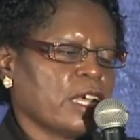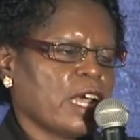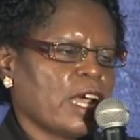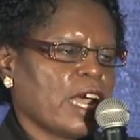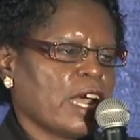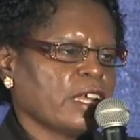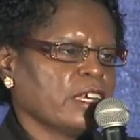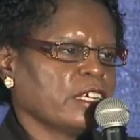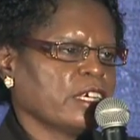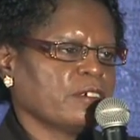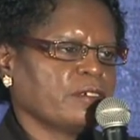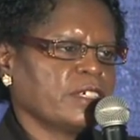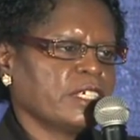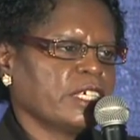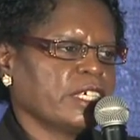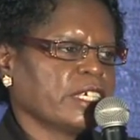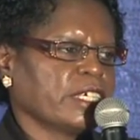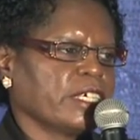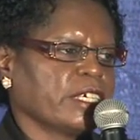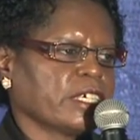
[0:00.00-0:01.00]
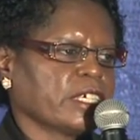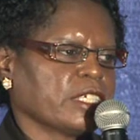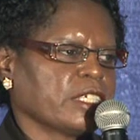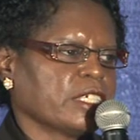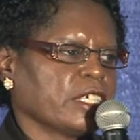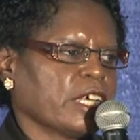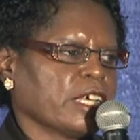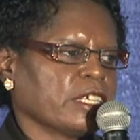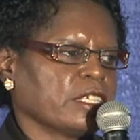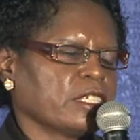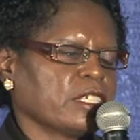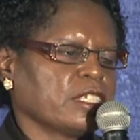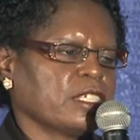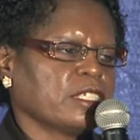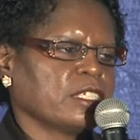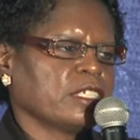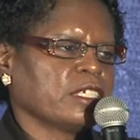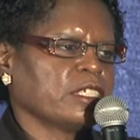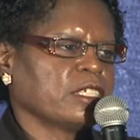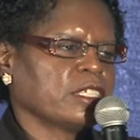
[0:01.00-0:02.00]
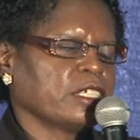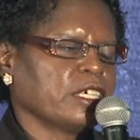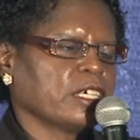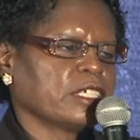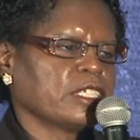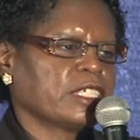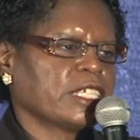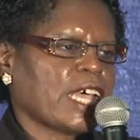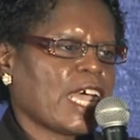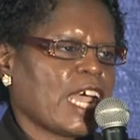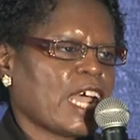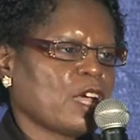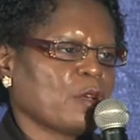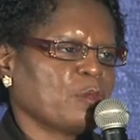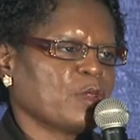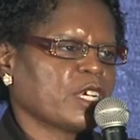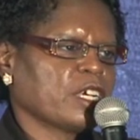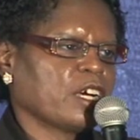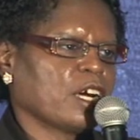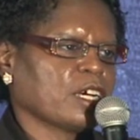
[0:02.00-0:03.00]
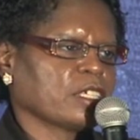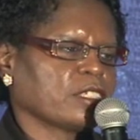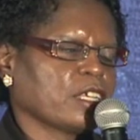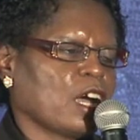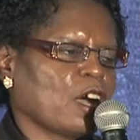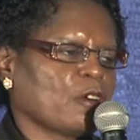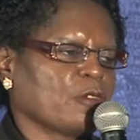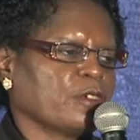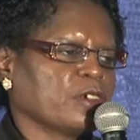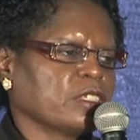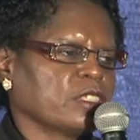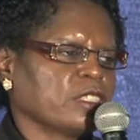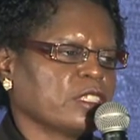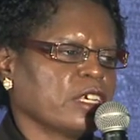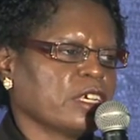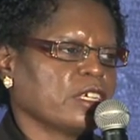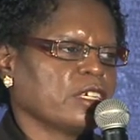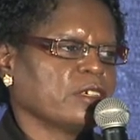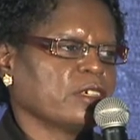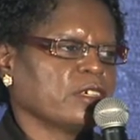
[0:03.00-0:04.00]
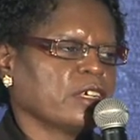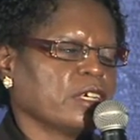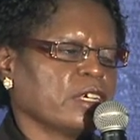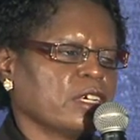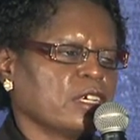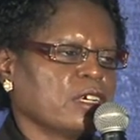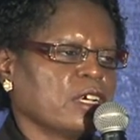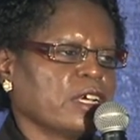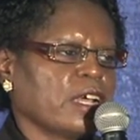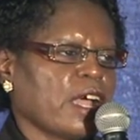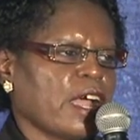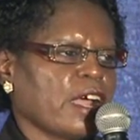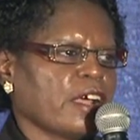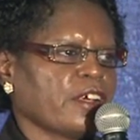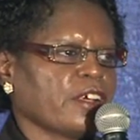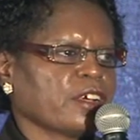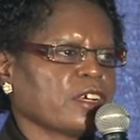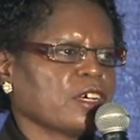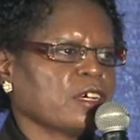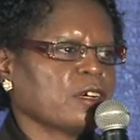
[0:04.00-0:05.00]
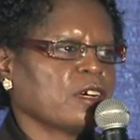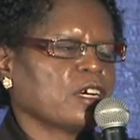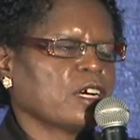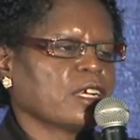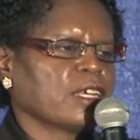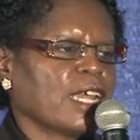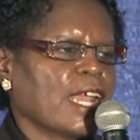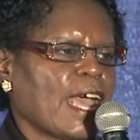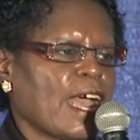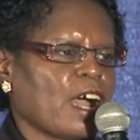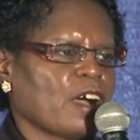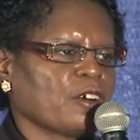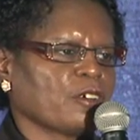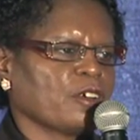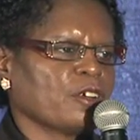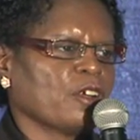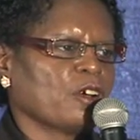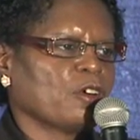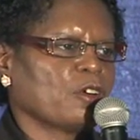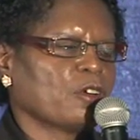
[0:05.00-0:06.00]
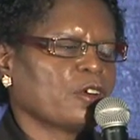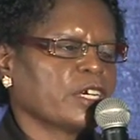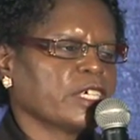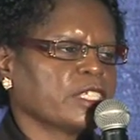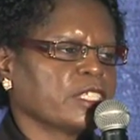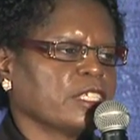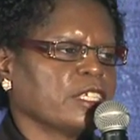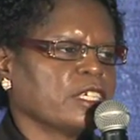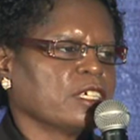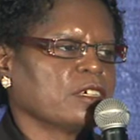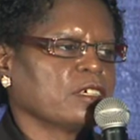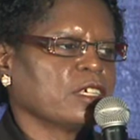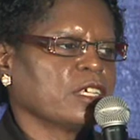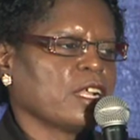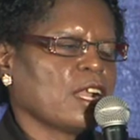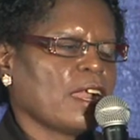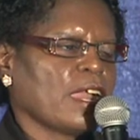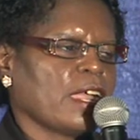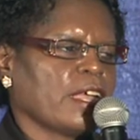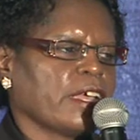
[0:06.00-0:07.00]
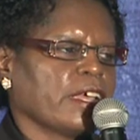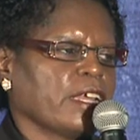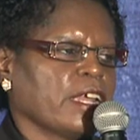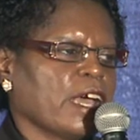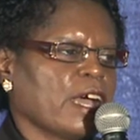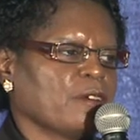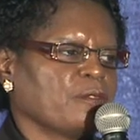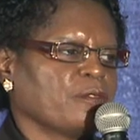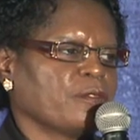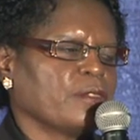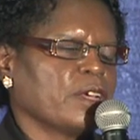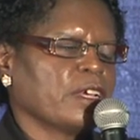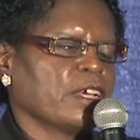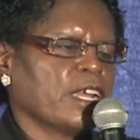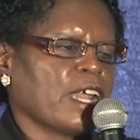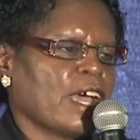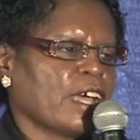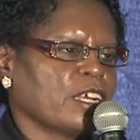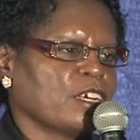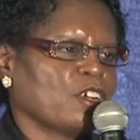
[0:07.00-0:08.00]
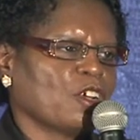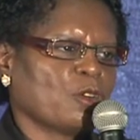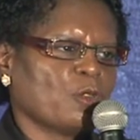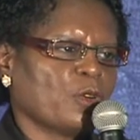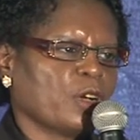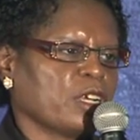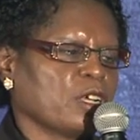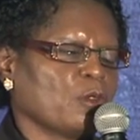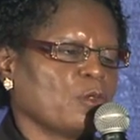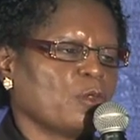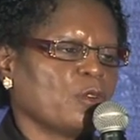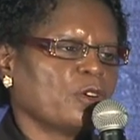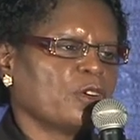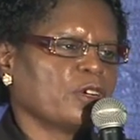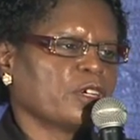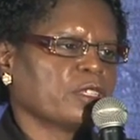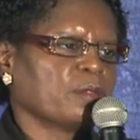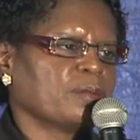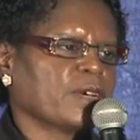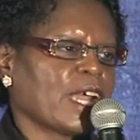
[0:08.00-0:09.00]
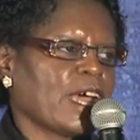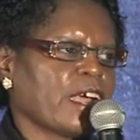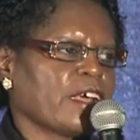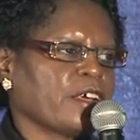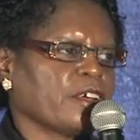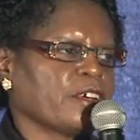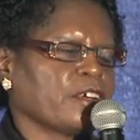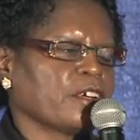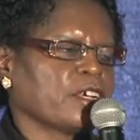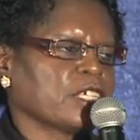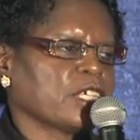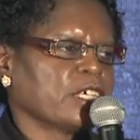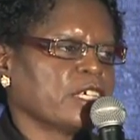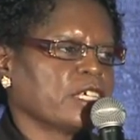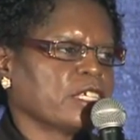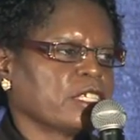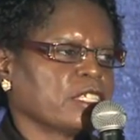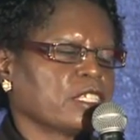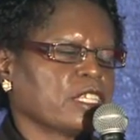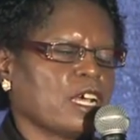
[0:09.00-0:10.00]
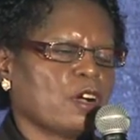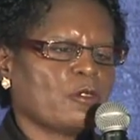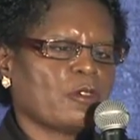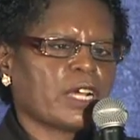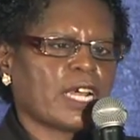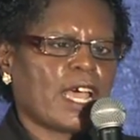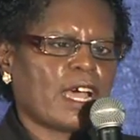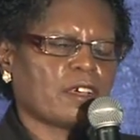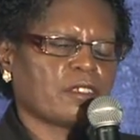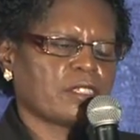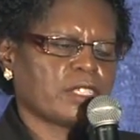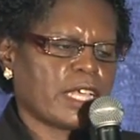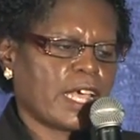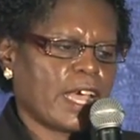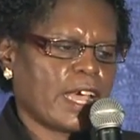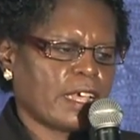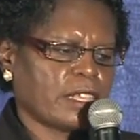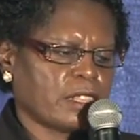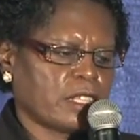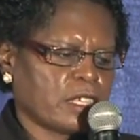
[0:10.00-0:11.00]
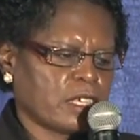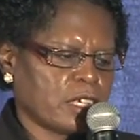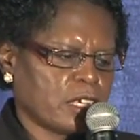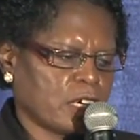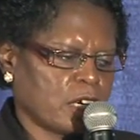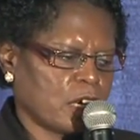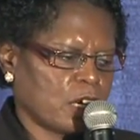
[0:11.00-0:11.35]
I never did get a chance to see her tie because all of a sudden I heard a loud noise, and I didn't know what it was, but I heard someone outside the